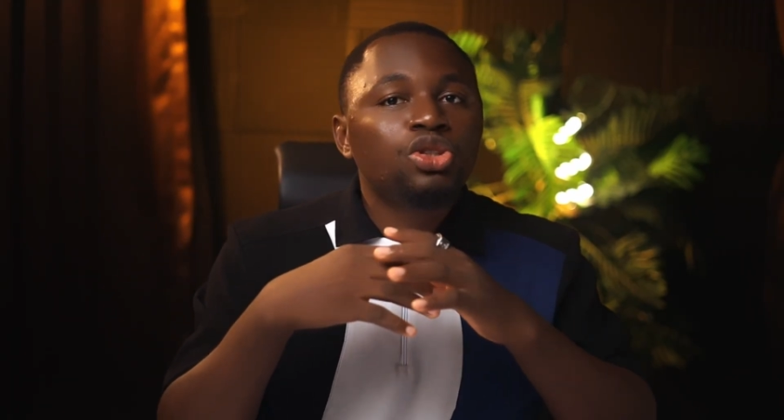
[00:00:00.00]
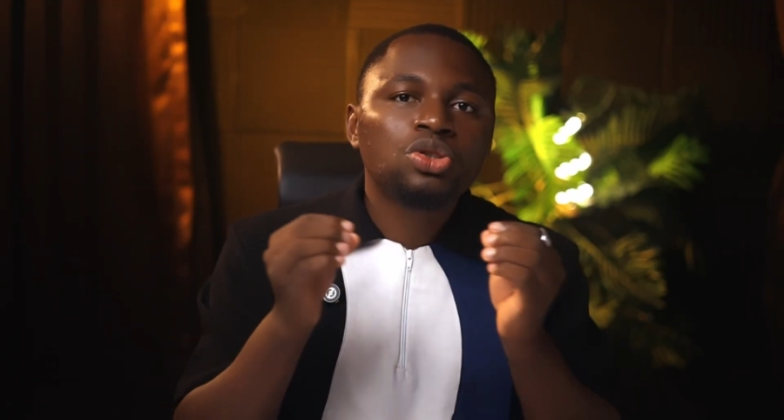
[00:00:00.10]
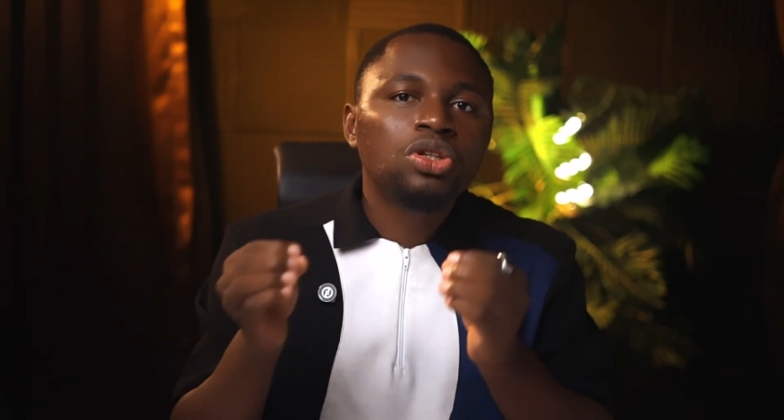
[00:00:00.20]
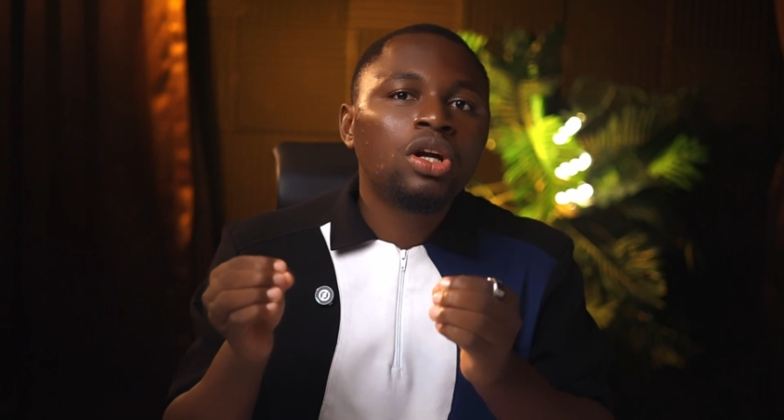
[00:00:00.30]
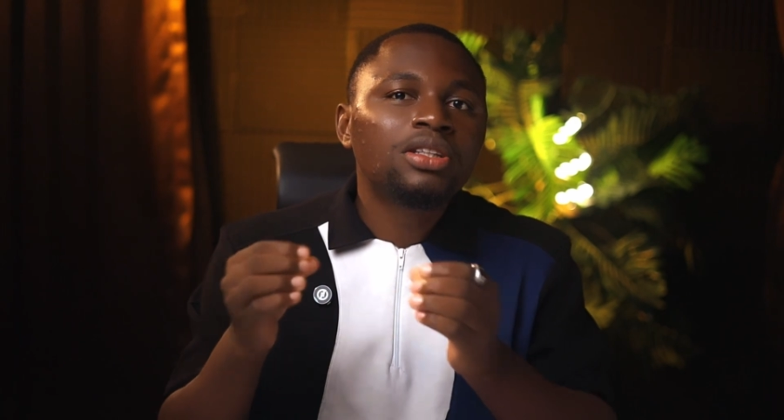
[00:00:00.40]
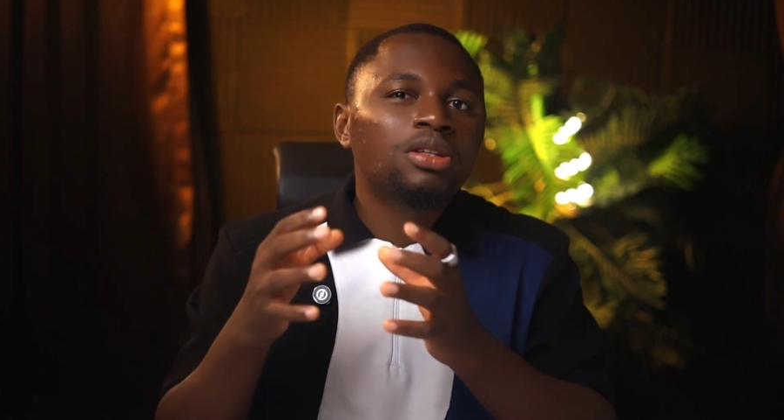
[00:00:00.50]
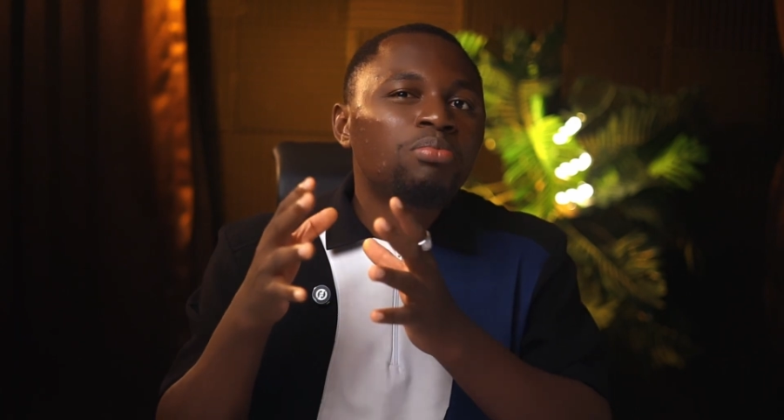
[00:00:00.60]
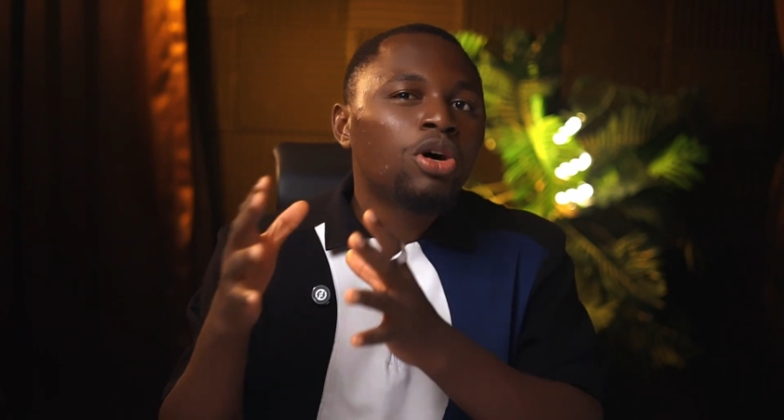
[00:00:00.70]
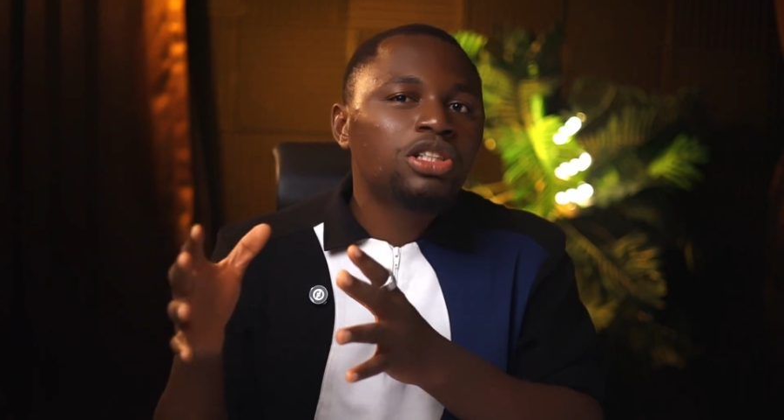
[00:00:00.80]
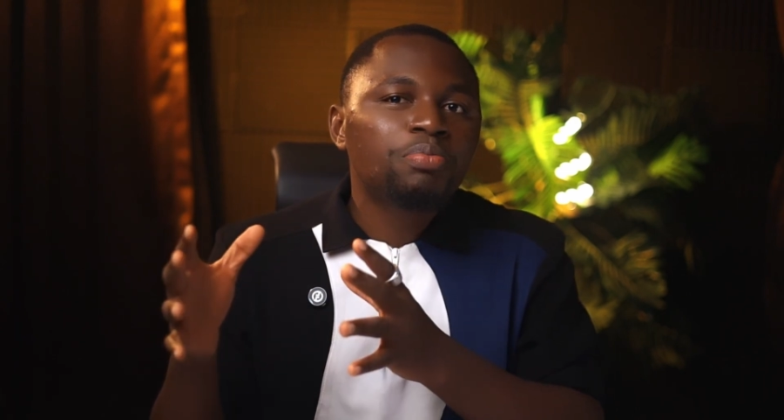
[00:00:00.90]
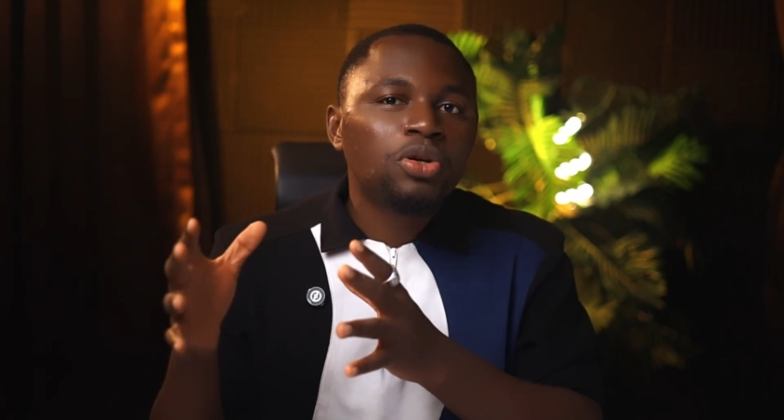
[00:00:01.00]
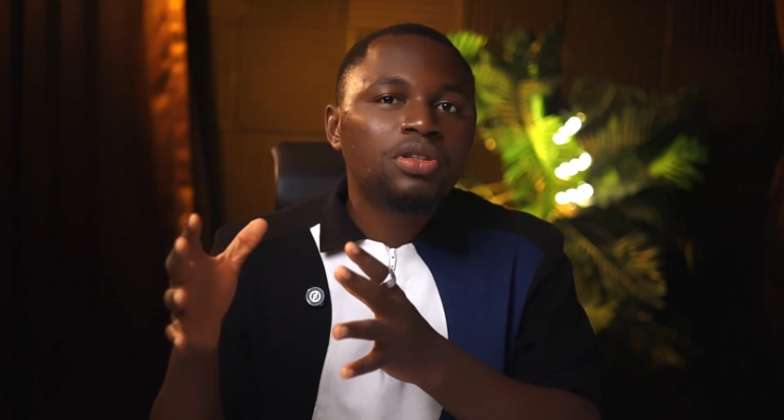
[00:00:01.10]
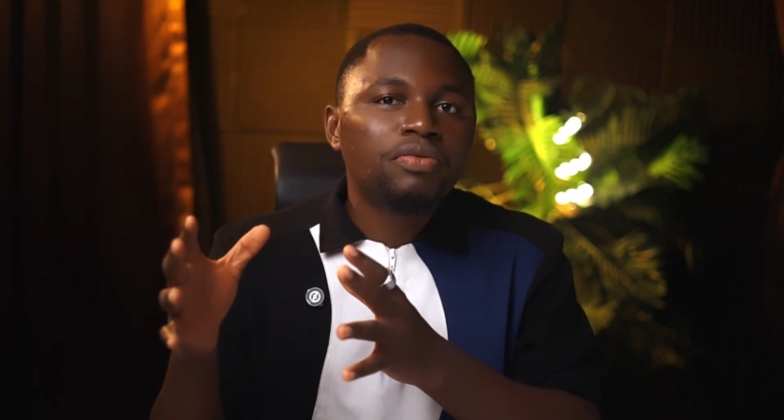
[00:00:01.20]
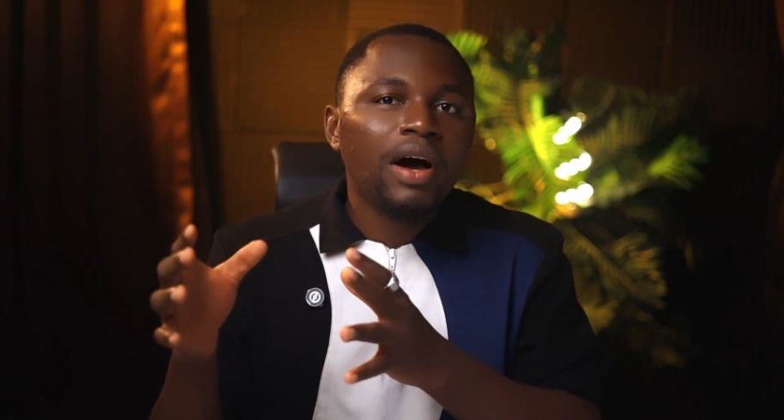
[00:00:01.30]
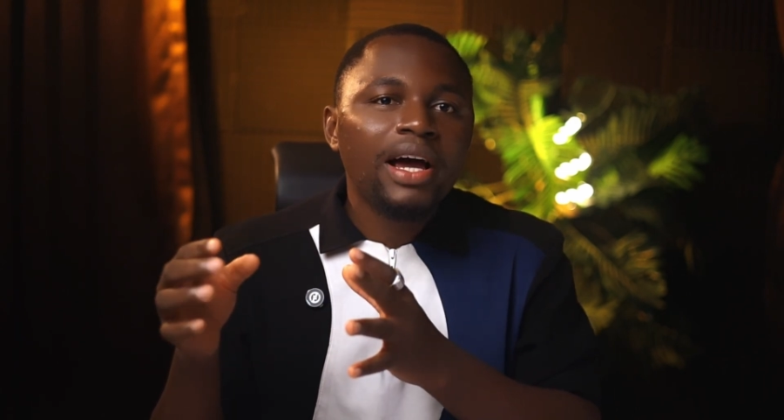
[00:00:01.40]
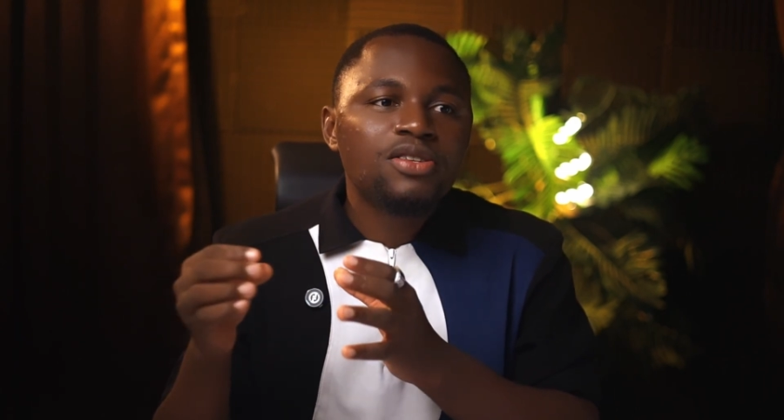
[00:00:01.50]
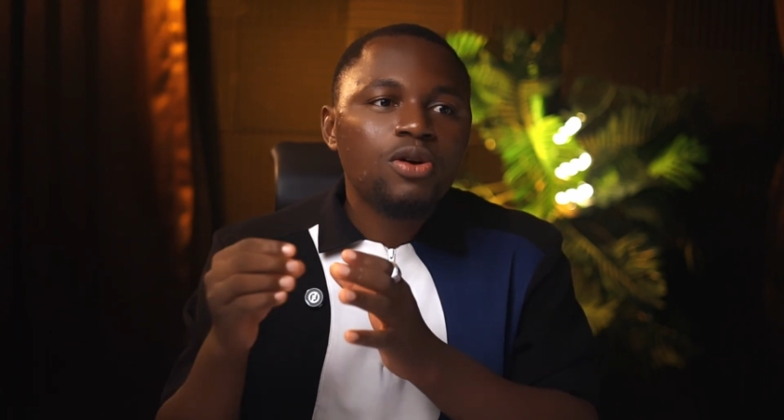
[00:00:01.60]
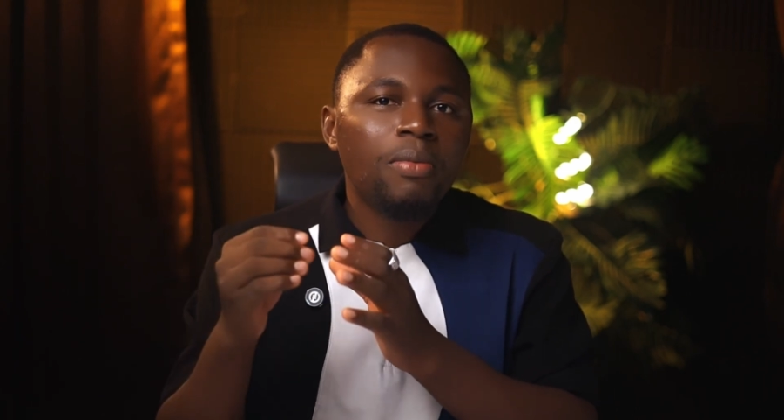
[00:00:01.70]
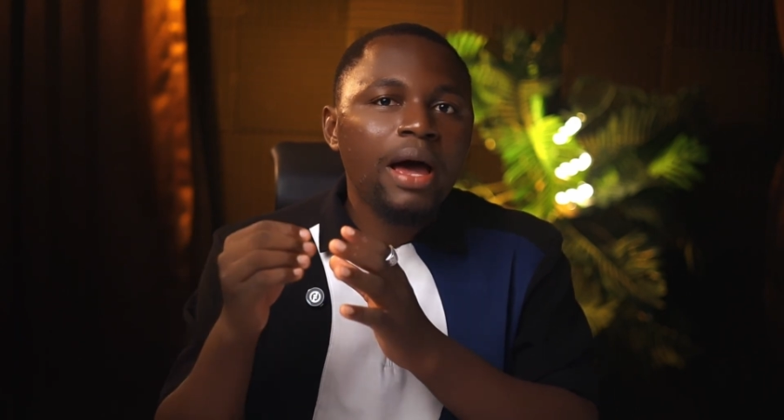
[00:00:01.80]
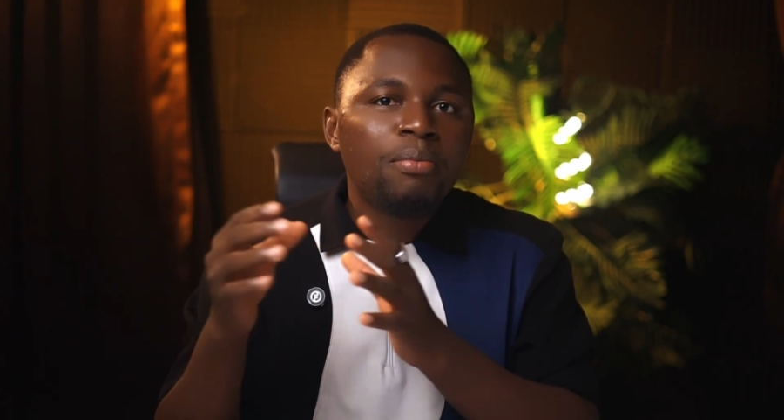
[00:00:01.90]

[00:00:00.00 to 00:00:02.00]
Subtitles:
you do not need multiple devices or buy